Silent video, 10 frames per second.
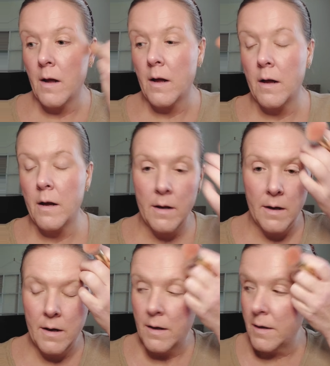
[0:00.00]

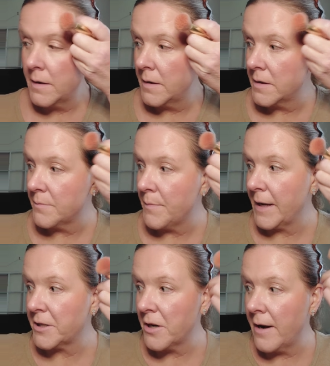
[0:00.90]
Just make
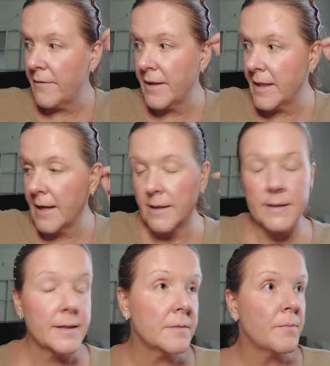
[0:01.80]
sure
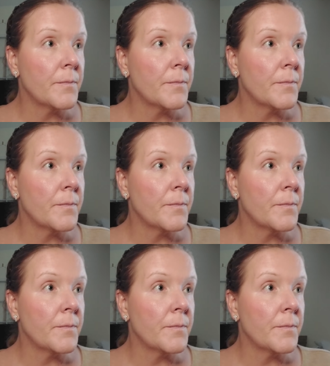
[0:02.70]
everything's